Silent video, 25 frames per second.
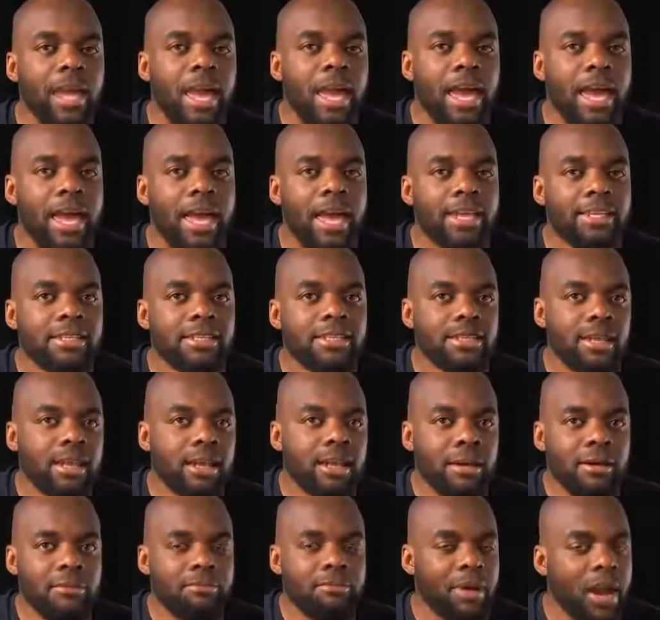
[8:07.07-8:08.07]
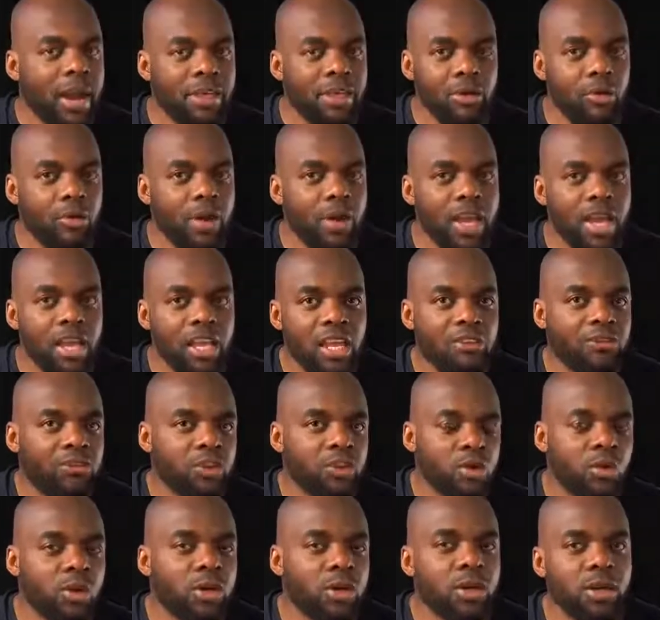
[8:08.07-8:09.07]
And by the way,
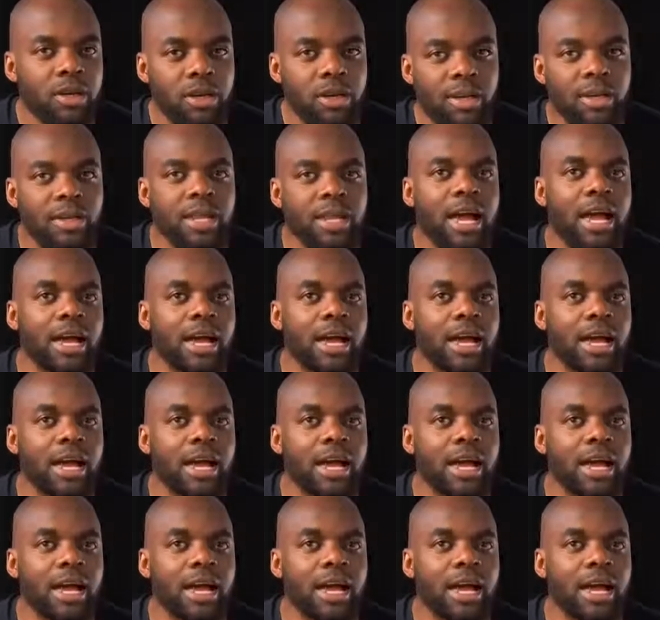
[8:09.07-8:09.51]
if you want to learn